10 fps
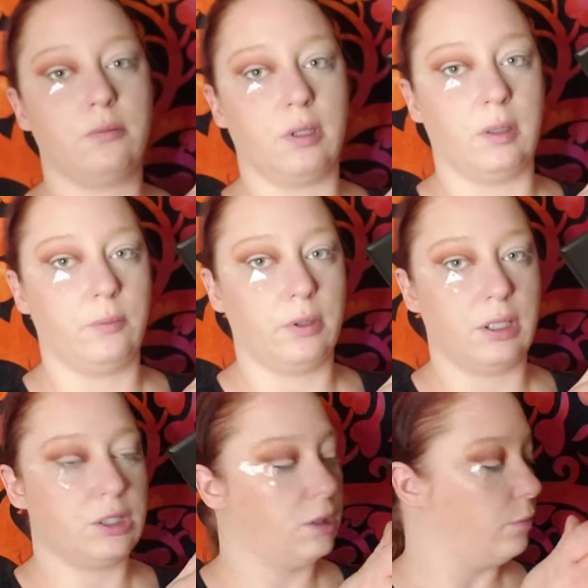really pretty
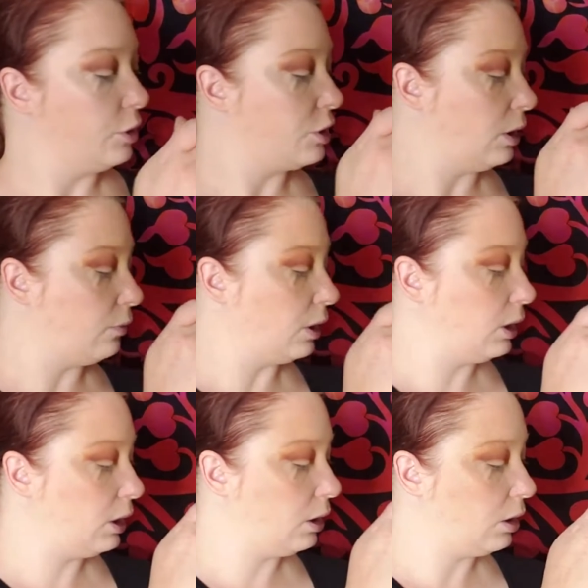shimmer shade right
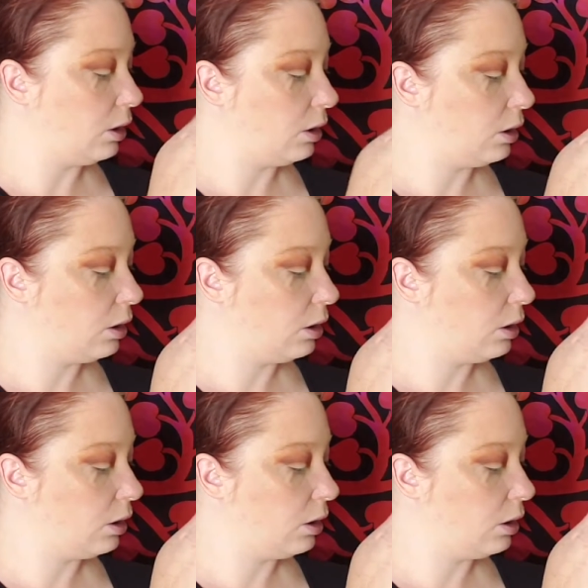here